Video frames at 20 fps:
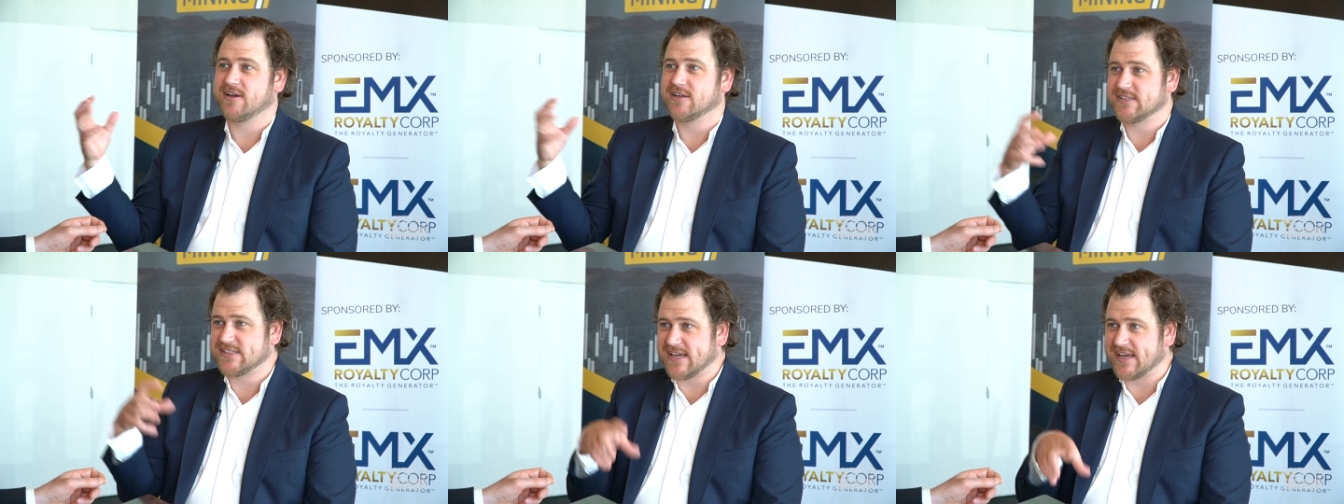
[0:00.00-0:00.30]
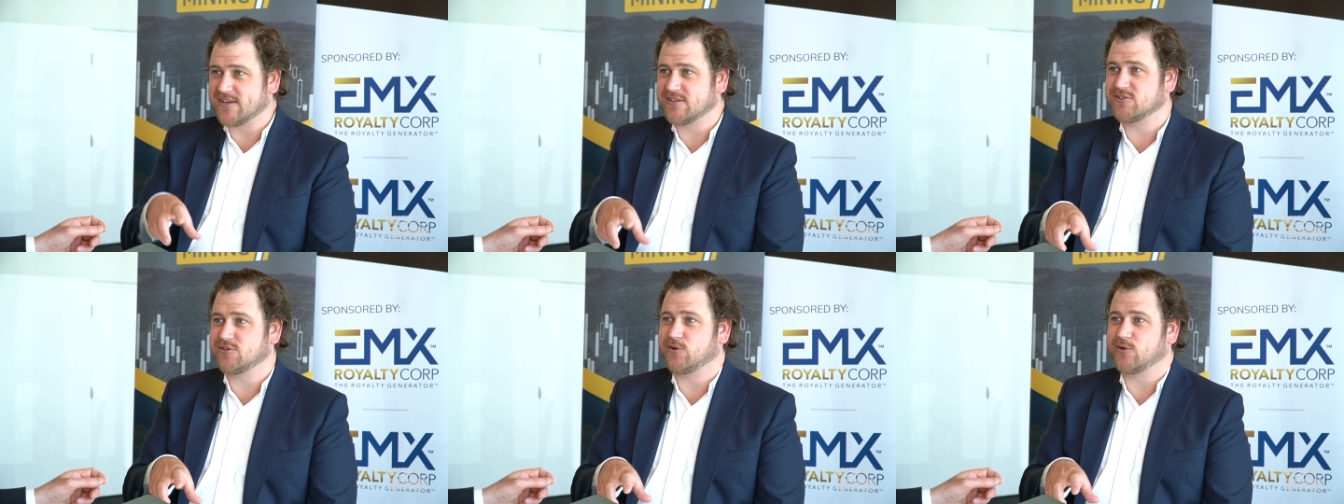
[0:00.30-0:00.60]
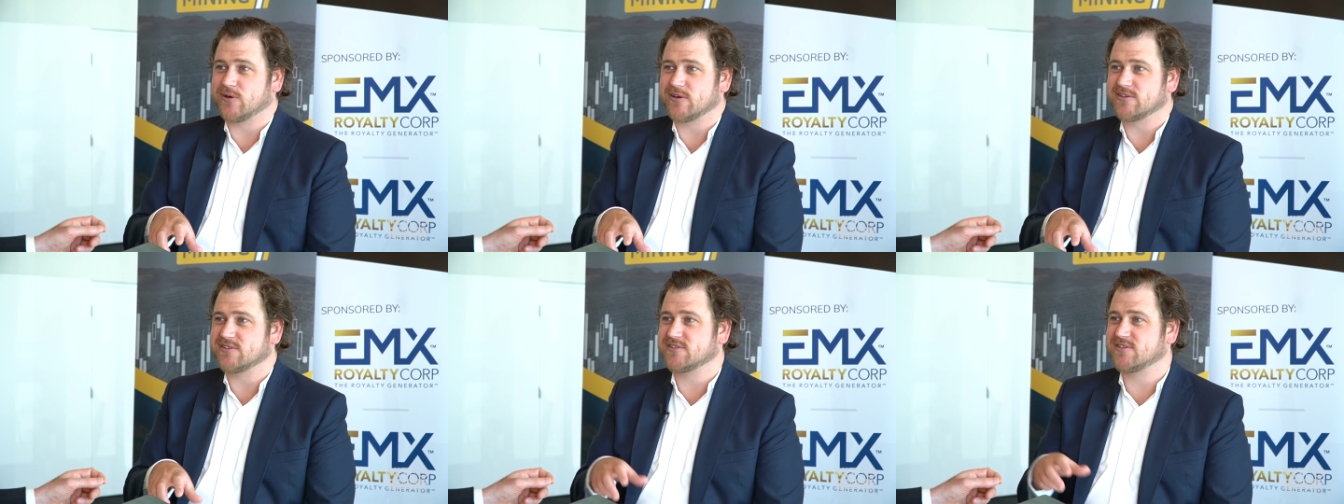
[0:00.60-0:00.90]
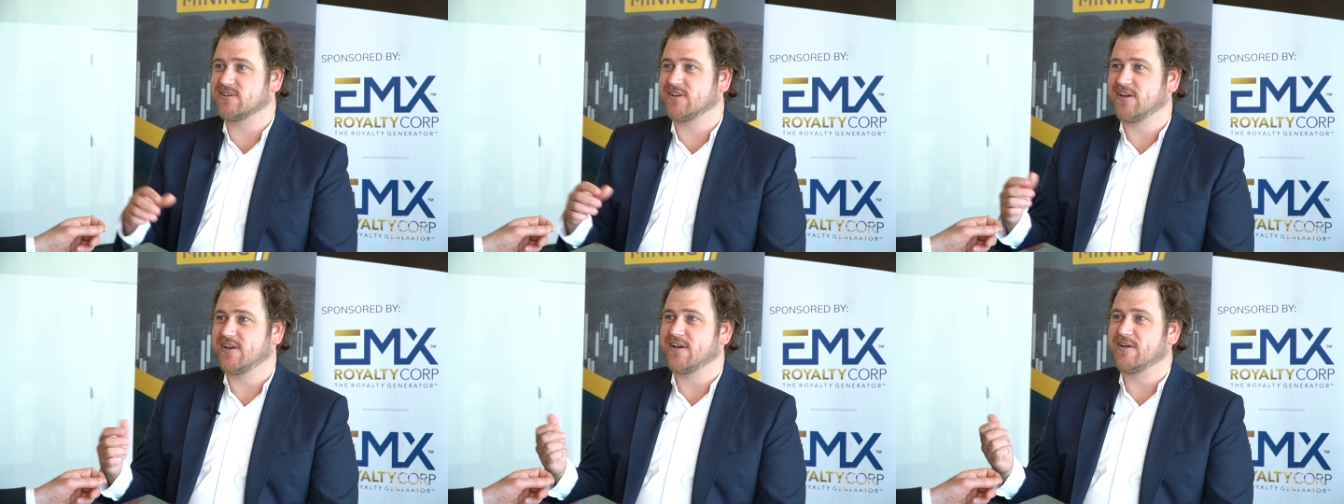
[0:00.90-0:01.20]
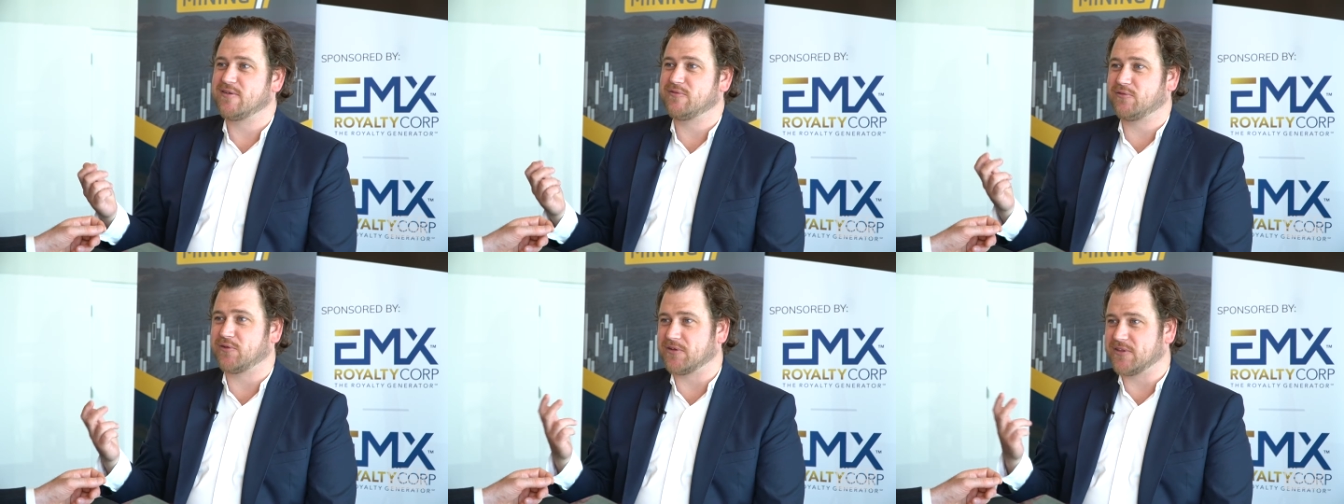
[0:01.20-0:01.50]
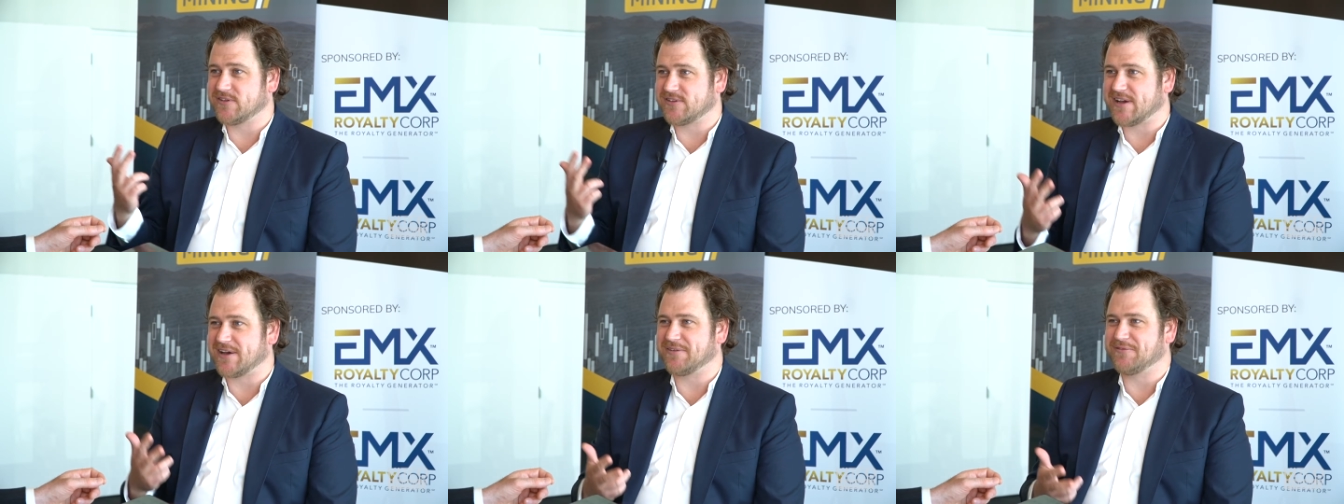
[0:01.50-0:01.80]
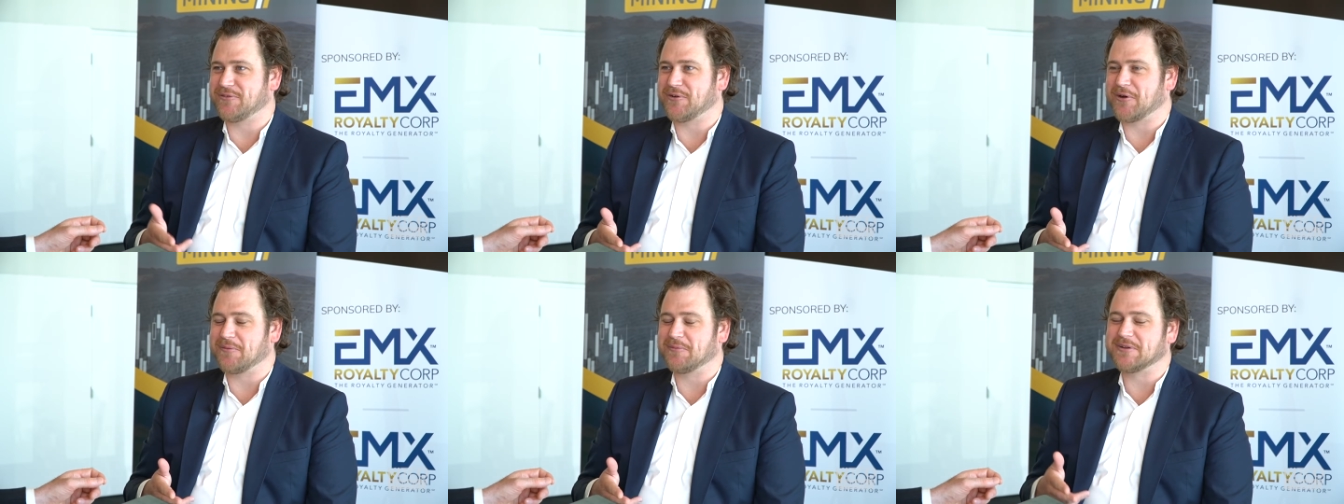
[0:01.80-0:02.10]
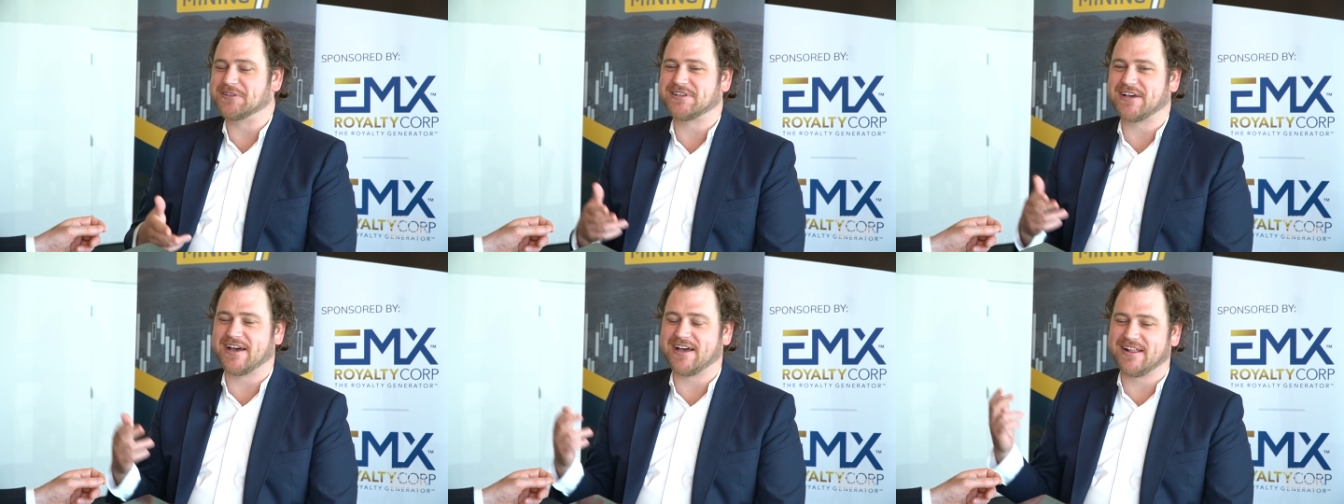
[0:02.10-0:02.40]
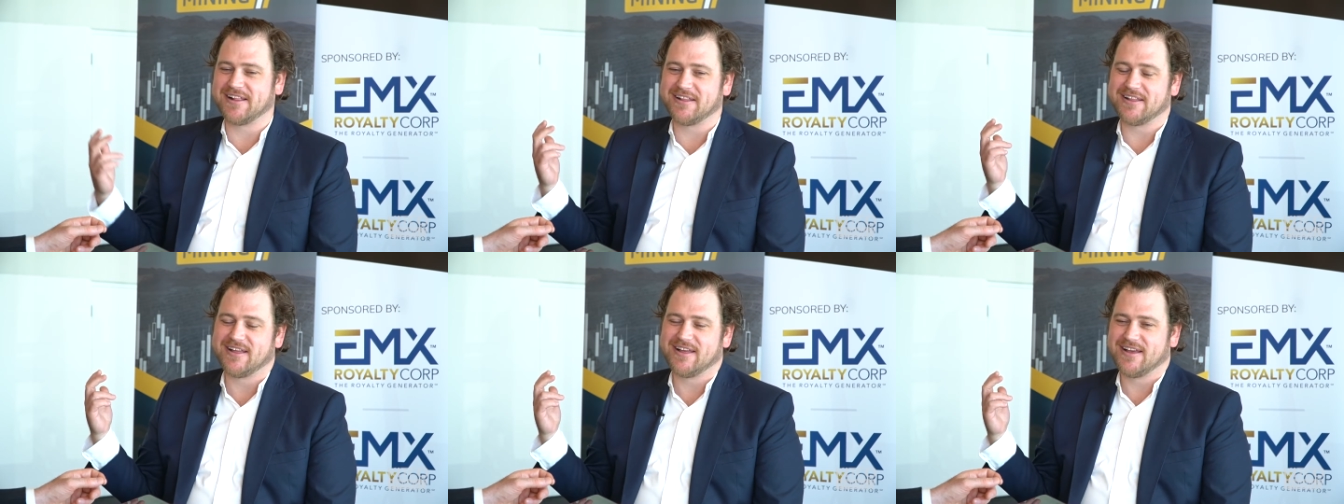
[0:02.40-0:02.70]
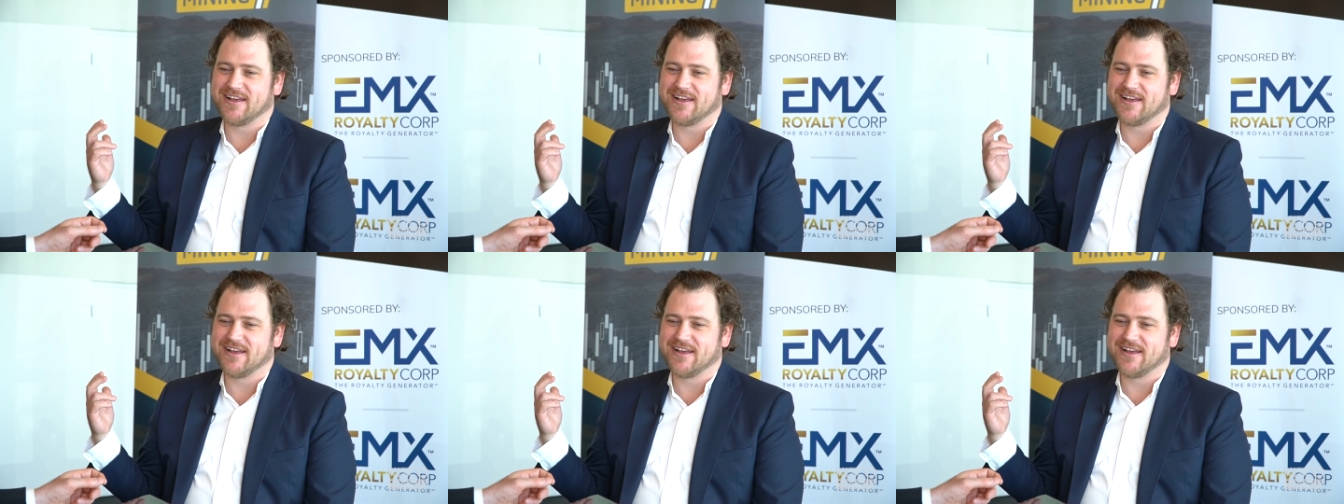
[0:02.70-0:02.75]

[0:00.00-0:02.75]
tennis courts for the town of Normétal.